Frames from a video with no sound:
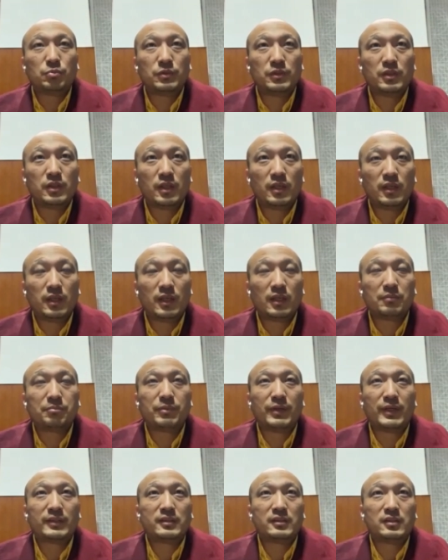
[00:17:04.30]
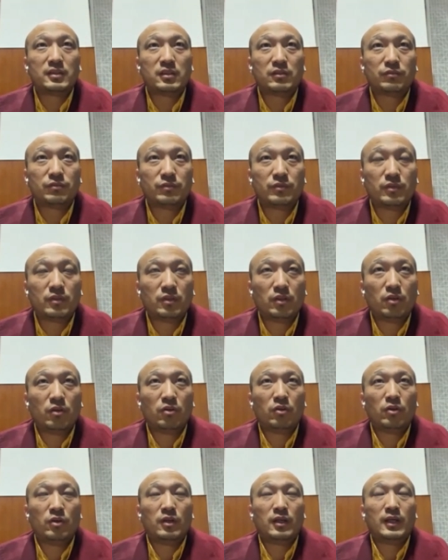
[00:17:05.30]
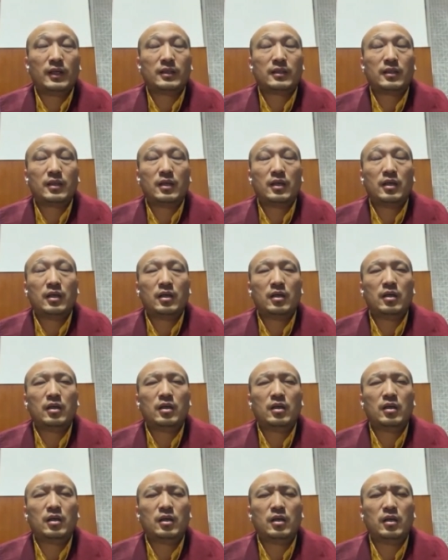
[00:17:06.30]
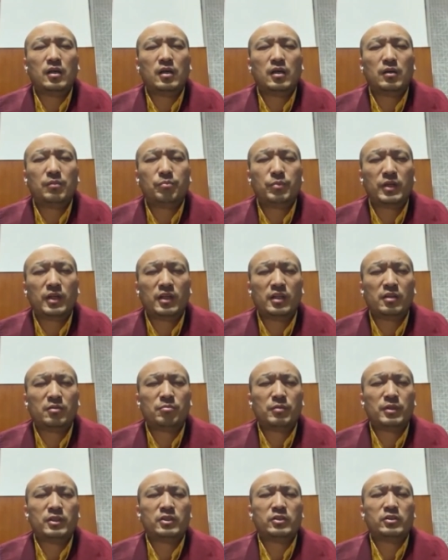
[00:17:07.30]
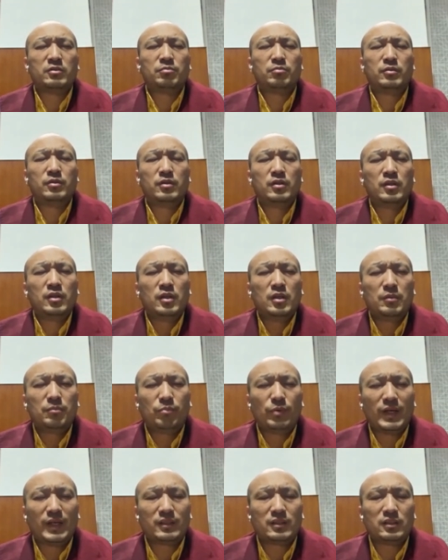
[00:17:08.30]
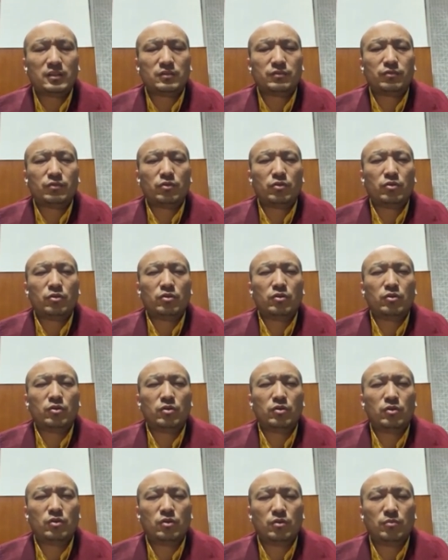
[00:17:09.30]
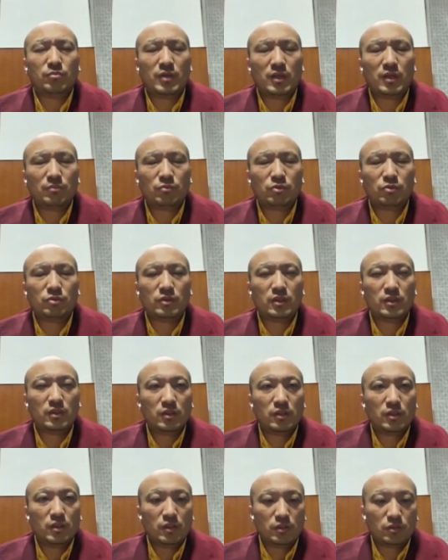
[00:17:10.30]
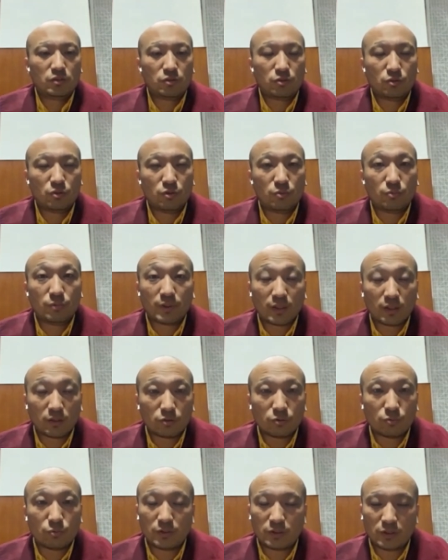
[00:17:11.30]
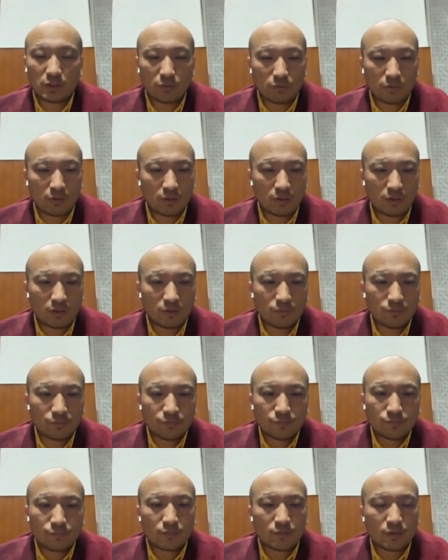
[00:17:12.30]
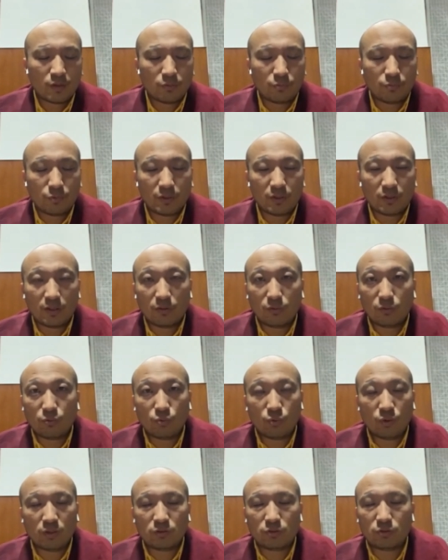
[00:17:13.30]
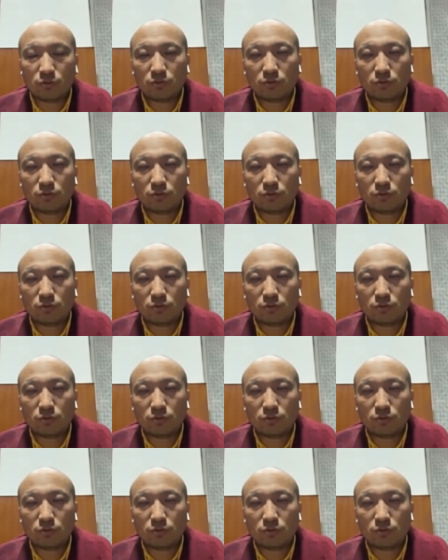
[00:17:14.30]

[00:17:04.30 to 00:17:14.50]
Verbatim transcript: we are like practicing or like uh, preliminary practice for Mahamudra, so we can do whichever uh, we want